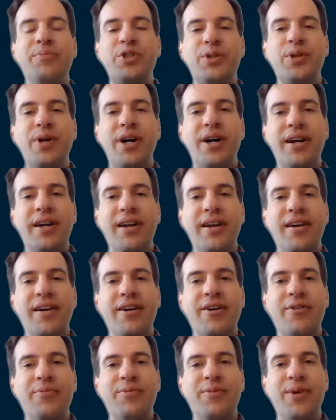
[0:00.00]
try
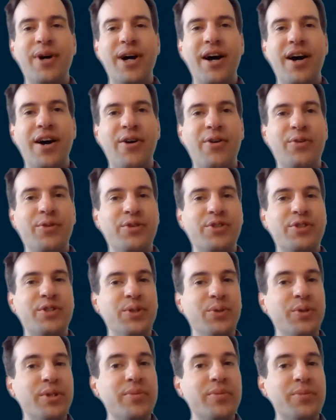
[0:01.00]
how
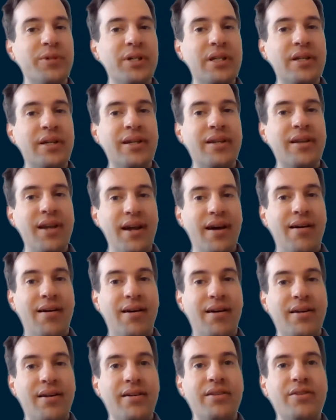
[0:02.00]
suitable they
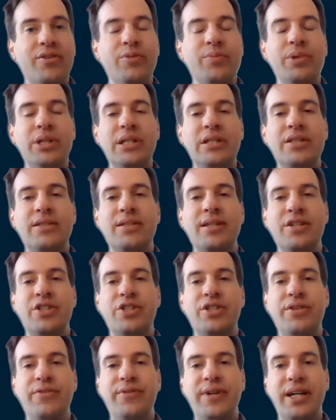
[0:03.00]
are to build
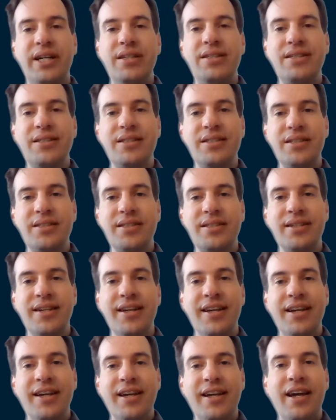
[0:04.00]
such devices,
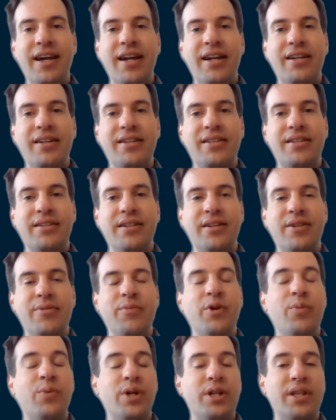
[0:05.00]
and
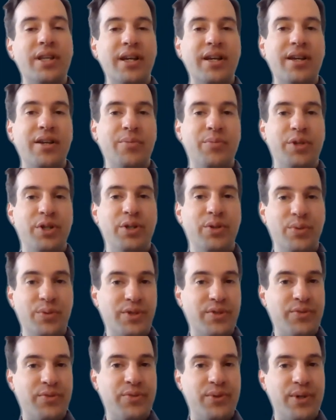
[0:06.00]
what they can be
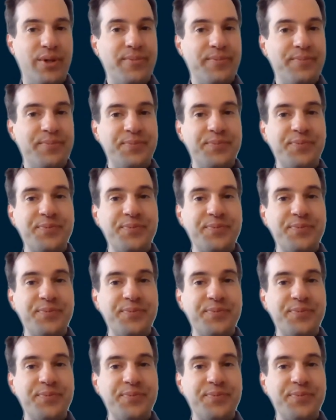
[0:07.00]
used for.